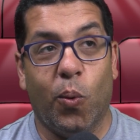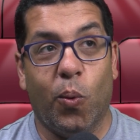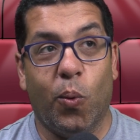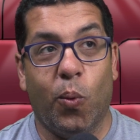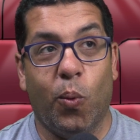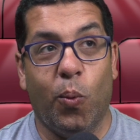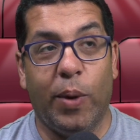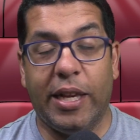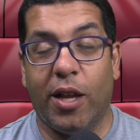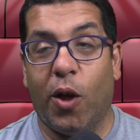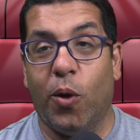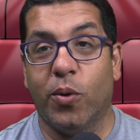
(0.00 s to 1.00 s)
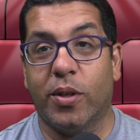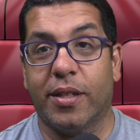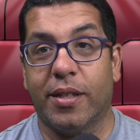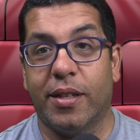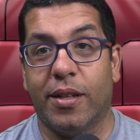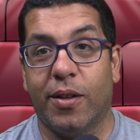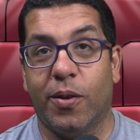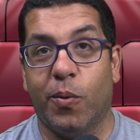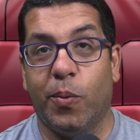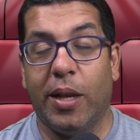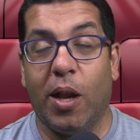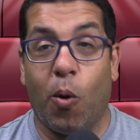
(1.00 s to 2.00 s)
We don't
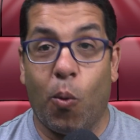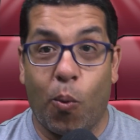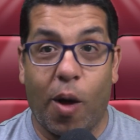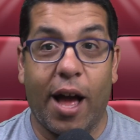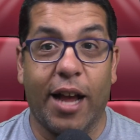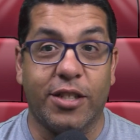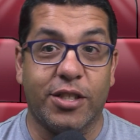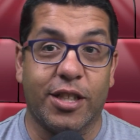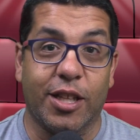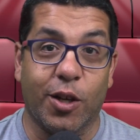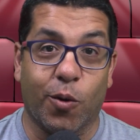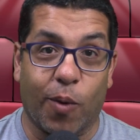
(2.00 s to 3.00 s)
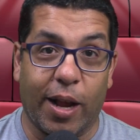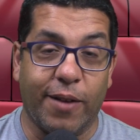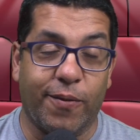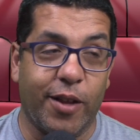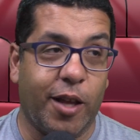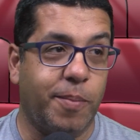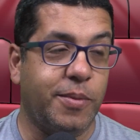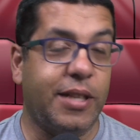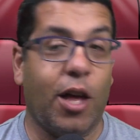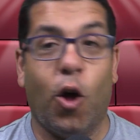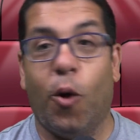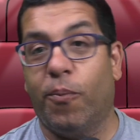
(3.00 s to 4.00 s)
watch the great films.
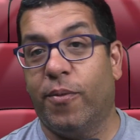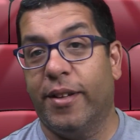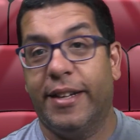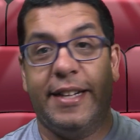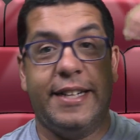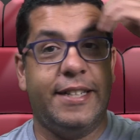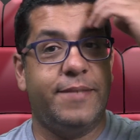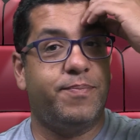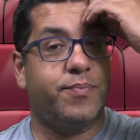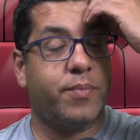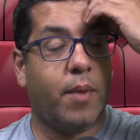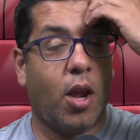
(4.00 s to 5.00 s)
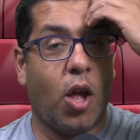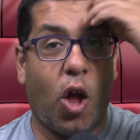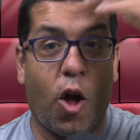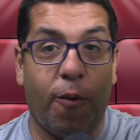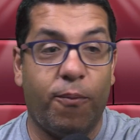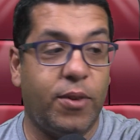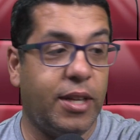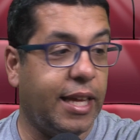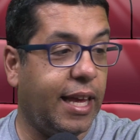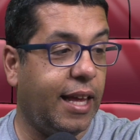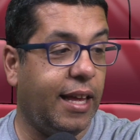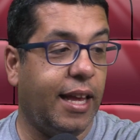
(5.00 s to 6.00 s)

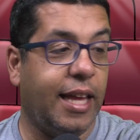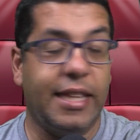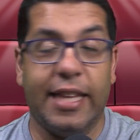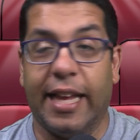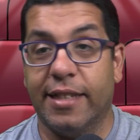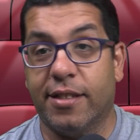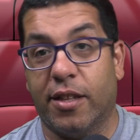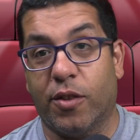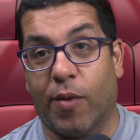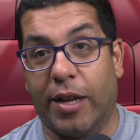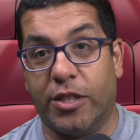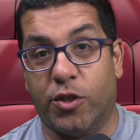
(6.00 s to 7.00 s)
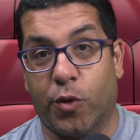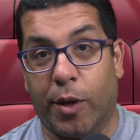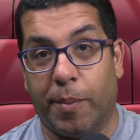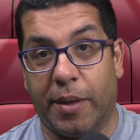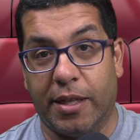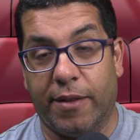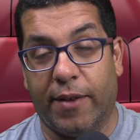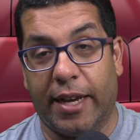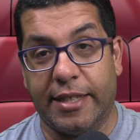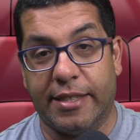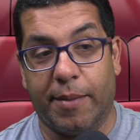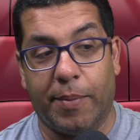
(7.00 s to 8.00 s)
Hopefully it lands on the right streaming
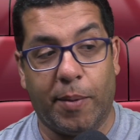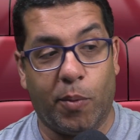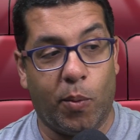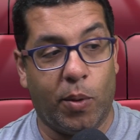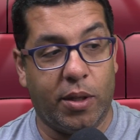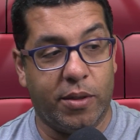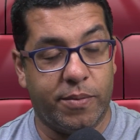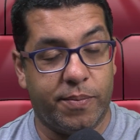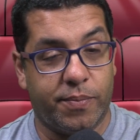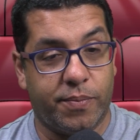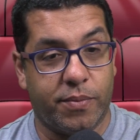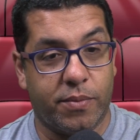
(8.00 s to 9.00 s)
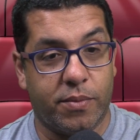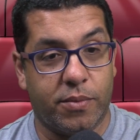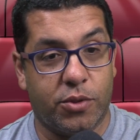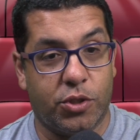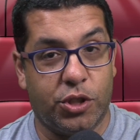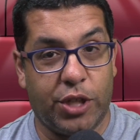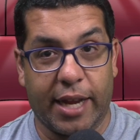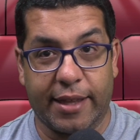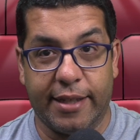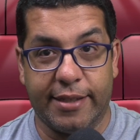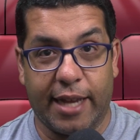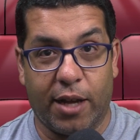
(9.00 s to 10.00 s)
device that people will check
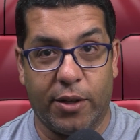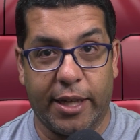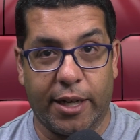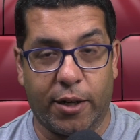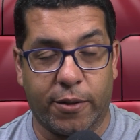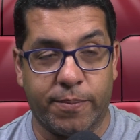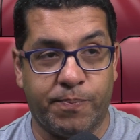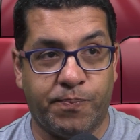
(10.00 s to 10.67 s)
this out later.